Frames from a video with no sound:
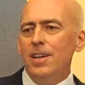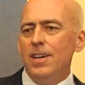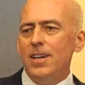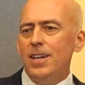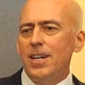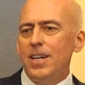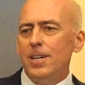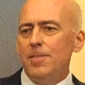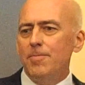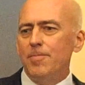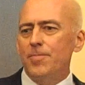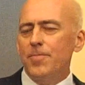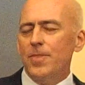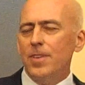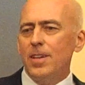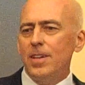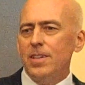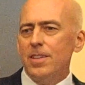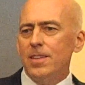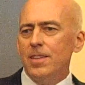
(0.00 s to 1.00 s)

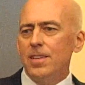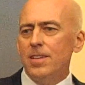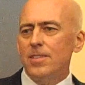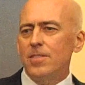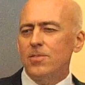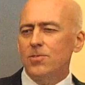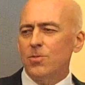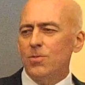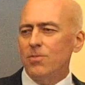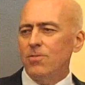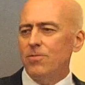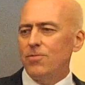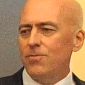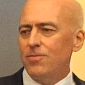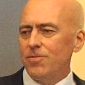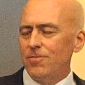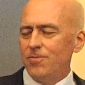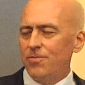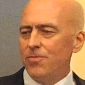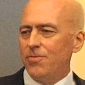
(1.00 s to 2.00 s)
The sort of
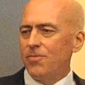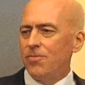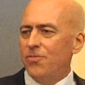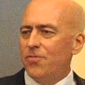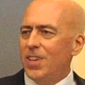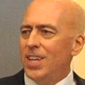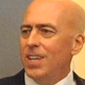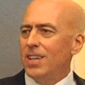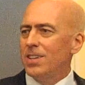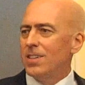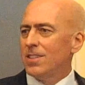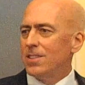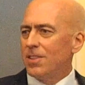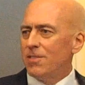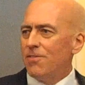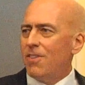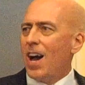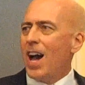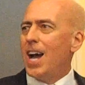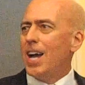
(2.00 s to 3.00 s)
feel,
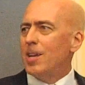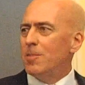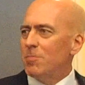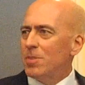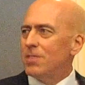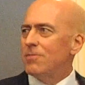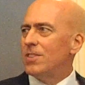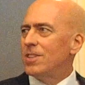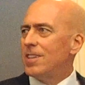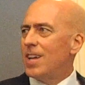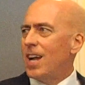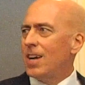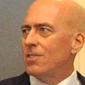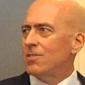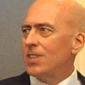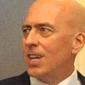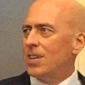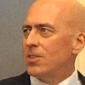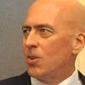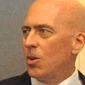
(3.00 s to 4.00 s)
the vibe of a
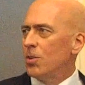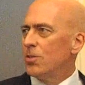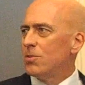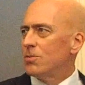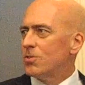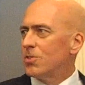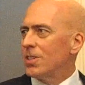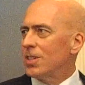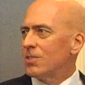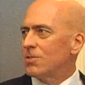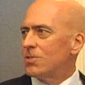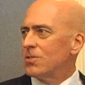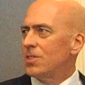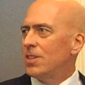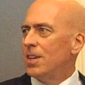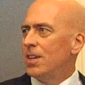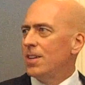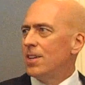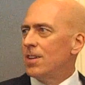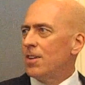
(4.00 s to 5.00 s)
downtown, all those things
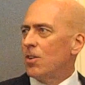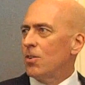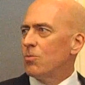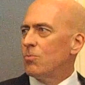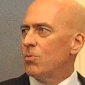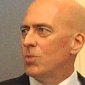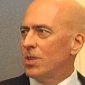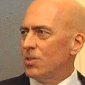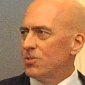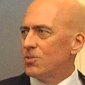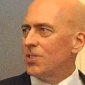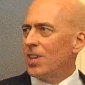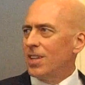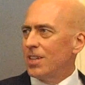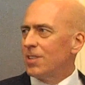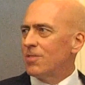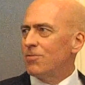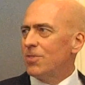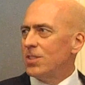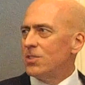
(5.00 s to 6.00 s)
are real
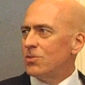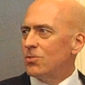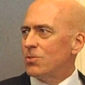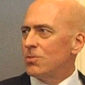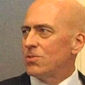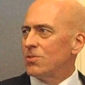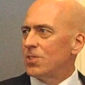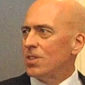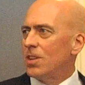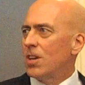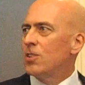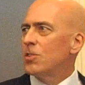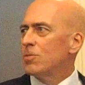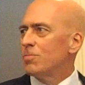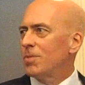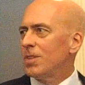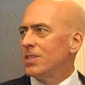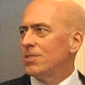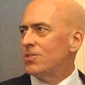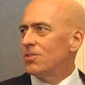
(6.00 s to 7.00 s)
selling features that other
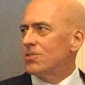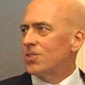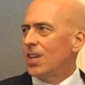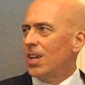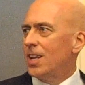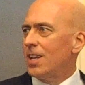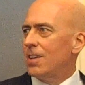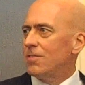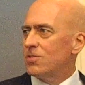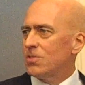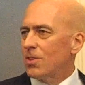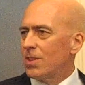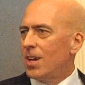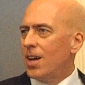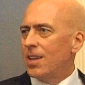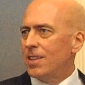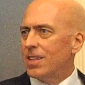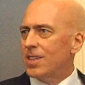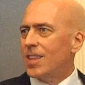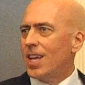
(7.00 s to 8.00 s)
places can't have. So
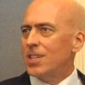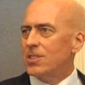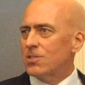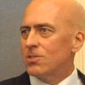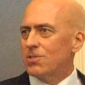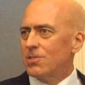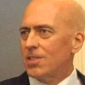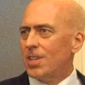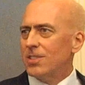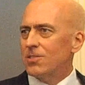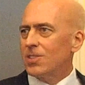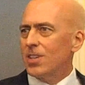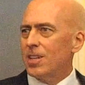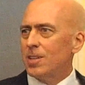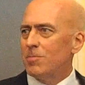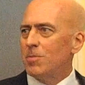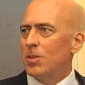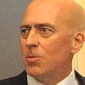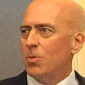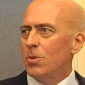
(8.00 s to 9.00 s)
I think that's got
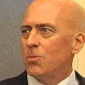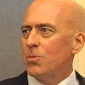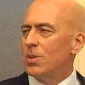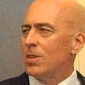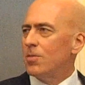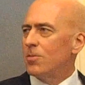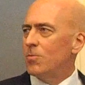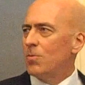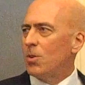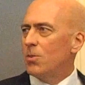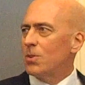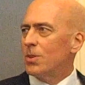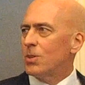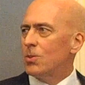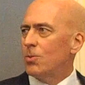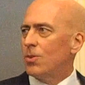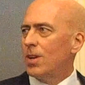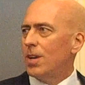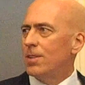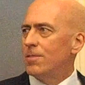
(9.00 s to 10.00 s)
to be what we
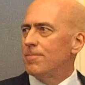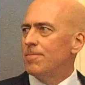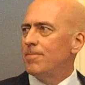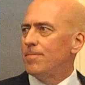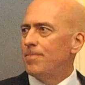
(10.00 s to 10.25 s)
create.